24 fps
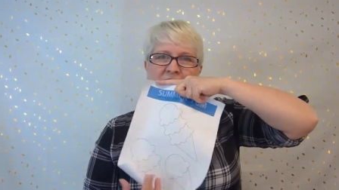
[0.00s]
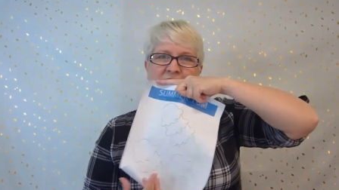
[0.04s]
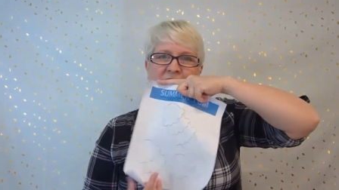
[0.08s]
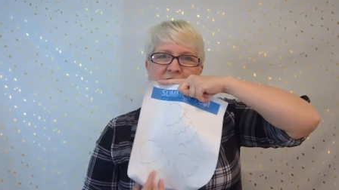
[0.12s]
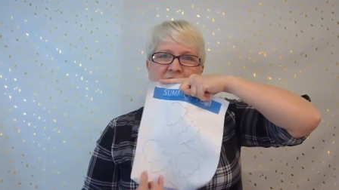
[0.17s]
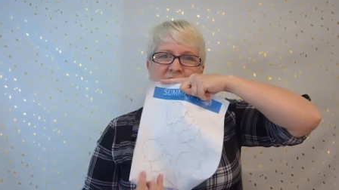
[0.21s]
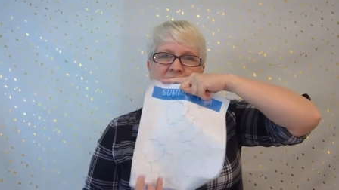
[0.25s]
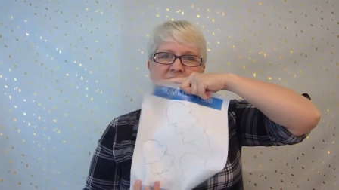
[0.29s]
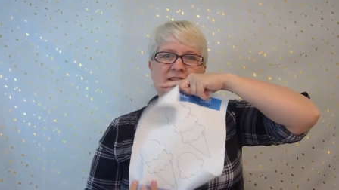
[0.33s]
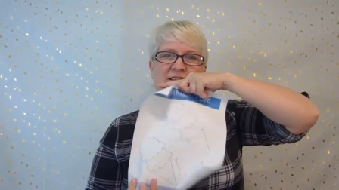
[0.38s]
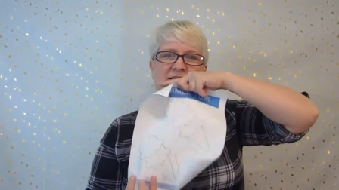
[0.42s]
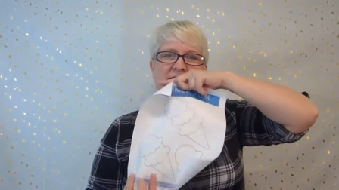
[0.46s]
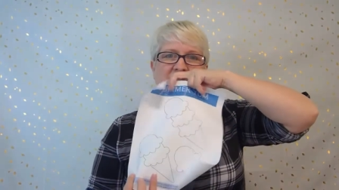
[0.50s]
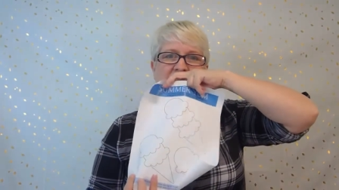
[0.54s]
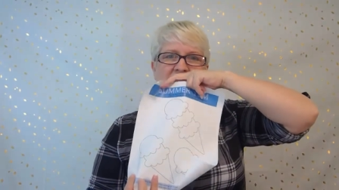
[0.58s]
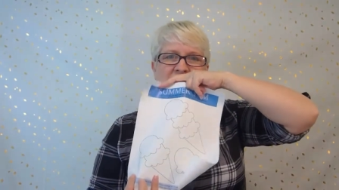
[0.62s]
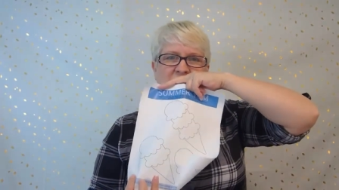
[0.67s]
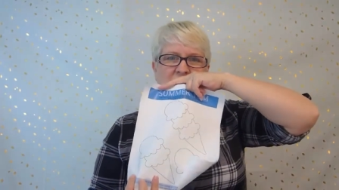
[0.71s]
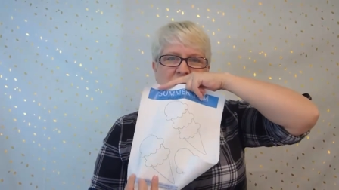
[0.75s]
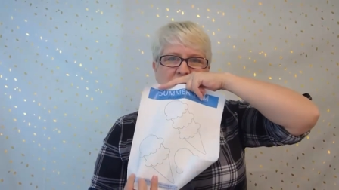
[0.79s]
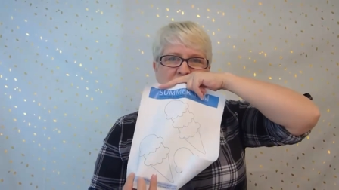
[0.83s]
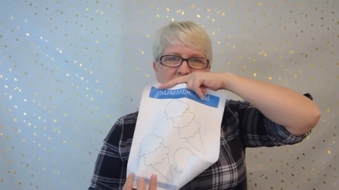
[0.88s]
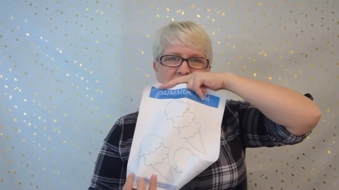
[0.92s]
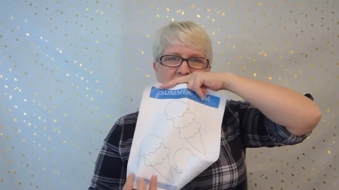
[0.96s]
is
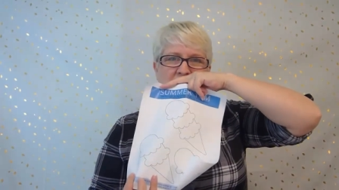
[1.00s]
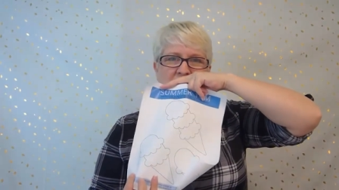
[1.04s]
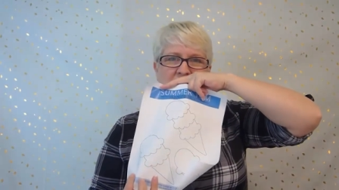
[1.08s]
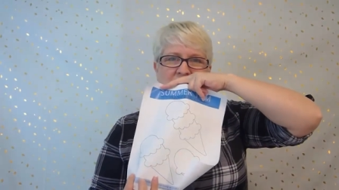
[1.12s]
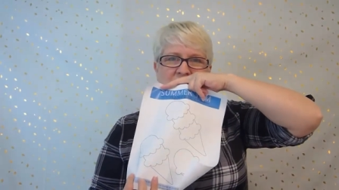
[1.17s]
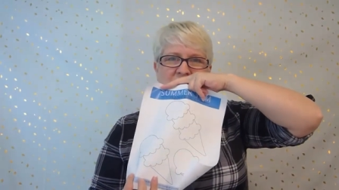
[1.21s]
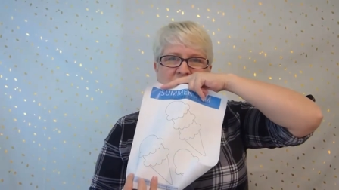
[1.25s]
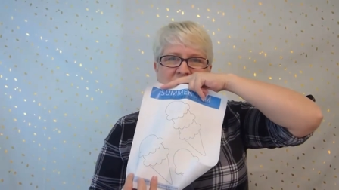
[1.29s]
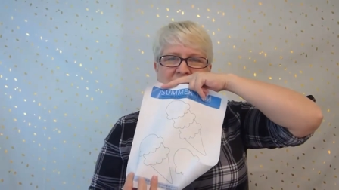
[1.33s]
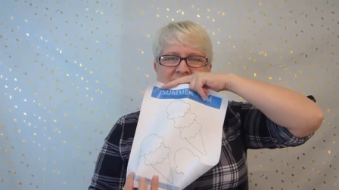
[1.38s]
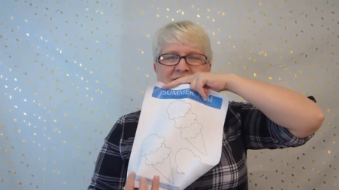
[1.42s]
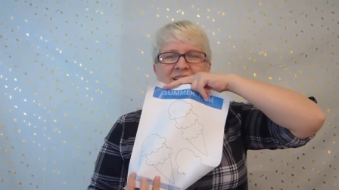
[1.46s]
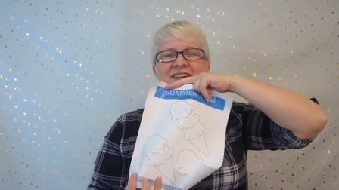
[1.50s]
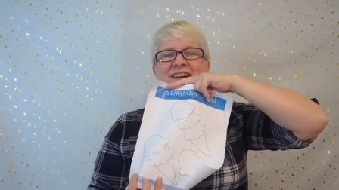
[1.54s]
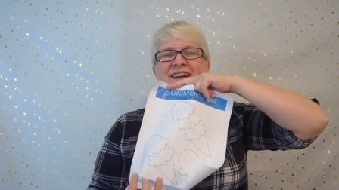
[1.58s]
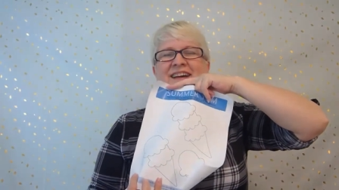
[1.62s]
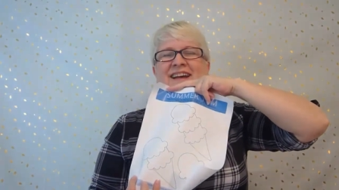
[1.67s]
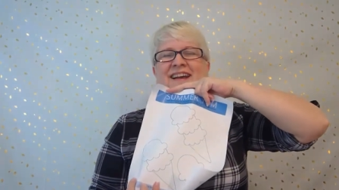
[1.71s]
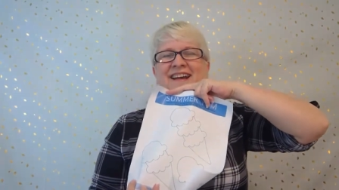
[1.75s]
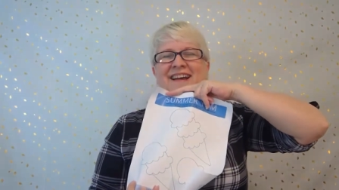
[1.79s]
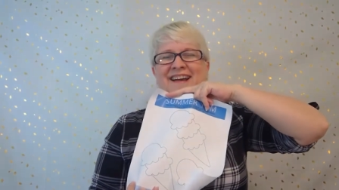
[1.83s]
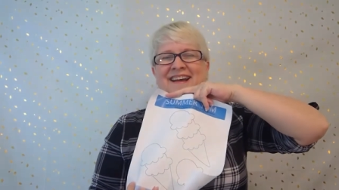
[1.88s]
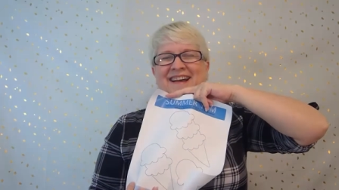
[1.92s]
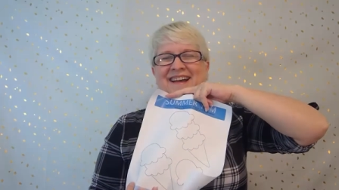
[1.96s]
ice cream
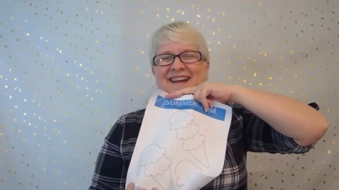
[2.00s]
cones!